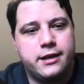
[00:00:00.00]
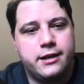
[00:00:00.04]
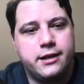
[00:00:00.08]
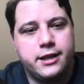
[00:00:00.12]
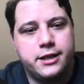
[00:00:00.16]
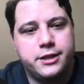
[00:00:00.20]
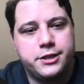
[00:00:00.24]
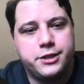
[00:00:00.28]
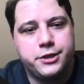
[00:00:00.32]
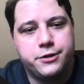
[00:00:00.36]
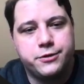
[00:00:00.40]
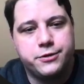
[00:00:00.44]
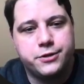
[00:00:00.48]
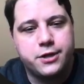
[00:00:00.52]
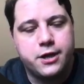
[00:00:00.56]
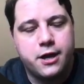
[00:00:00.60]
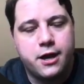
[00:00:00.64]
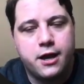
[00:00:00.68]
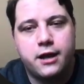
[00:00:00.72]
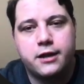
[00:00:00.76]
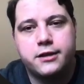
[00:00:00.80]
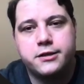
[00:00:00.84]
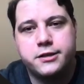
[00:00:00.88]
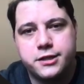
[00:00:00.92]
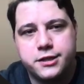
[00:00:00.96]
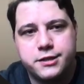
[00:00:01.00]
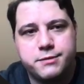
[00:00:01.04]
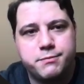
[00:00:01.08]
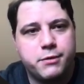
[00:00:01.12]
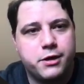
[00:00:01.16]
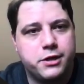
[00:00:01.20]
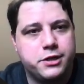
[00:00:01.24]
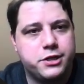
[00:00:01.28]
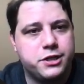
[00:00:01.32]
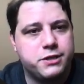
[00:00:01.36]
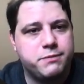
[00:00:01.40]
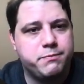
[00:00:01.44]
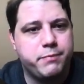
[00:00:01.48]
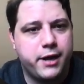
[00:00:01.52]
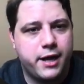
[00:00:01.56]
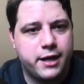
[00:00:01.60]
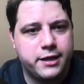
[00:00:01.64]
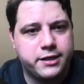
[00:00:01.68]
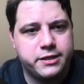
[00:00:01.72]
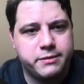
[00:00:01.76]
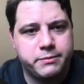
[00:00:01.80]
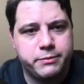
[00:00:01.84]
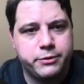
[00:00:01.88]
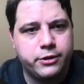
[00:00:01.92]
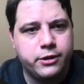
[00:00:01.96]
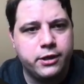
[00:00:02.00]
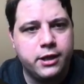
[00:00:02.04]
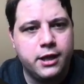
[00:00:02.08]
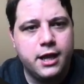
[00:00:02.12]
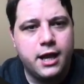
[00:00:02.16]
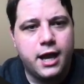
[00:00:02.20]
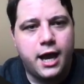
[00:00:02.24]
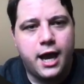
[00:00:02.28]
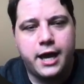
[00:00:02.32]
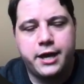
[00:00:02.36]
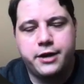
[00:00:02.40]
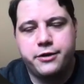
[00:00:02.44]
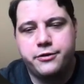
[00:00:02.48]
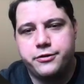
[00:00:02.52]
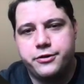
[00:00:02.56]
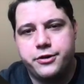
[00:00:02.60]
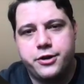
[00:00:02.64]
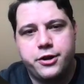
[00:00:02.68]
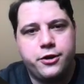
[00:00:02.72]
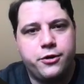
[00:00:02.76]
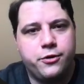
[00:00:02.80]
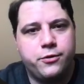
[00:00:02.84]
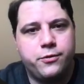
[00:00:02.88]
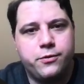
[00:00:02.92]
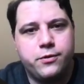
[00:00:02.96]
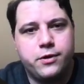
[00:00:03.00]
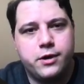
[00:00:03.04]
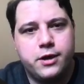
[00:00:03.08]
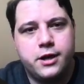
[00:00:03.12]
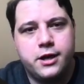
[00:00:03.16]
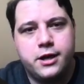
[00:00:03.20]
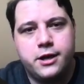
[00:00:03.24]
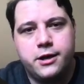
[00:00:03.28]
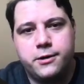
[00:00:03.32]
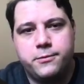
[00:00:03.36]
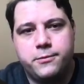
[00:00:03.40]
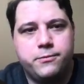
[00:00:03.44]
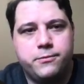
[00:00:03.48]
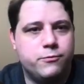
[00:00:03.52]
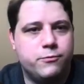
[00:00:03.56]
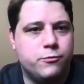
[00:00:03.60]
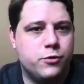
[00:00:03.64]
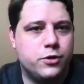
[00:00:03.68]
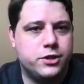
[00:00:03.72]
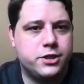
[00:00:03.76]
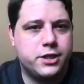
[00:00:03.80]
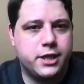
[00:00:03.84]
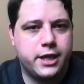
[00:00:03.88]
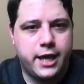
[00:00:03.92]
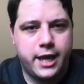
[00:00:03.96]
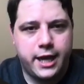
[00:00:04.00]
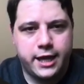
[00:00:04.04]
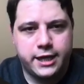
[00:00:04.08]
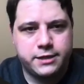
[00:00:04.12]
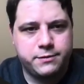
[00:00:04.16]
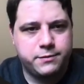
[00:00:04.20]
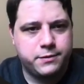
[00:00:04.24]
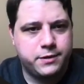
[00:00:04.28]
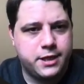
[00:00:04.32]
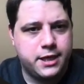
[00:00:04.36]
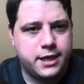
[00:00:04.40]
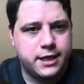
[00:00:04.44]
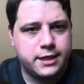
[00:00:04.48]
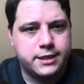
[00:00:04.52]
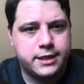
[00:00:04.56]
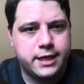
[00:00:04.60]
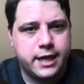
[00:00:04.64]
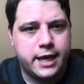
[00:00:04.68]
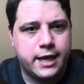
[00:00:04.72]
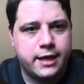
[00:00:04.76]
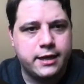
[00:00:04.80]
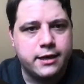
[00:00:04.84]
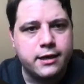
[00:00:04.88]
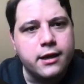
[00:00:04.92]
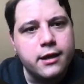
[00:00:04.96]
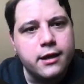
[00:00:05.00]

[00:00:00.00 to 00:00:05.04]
let's use const as much as possible. I don't know what's the case with these yet.